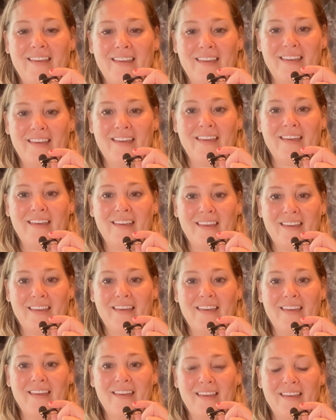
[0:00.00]

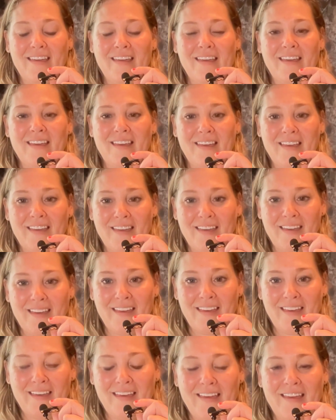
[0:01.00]

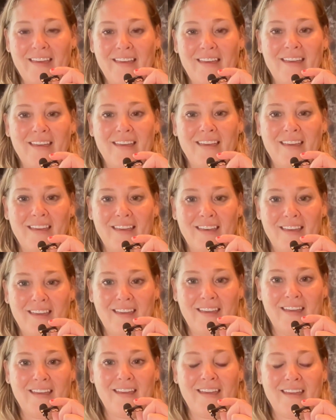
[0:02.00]

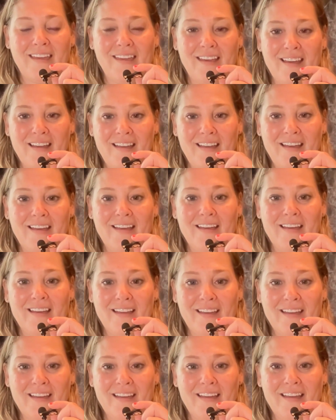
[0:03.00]

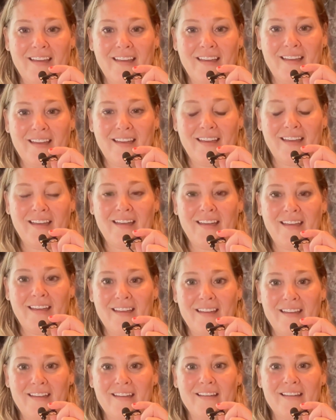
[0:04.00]

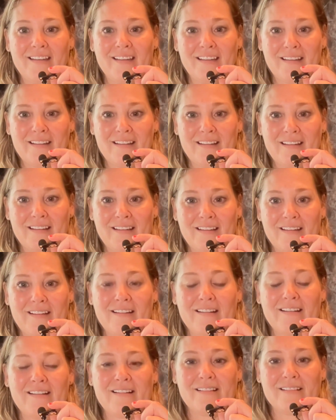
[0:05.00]

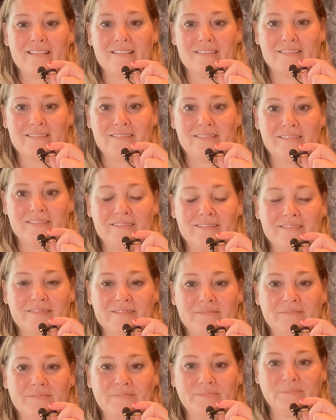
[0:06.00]

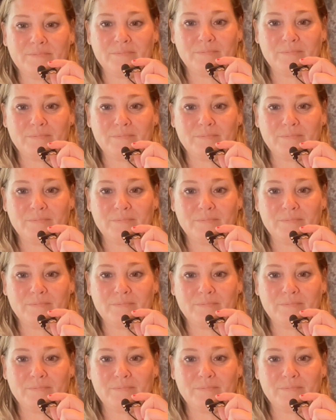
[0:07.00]
(not speaking)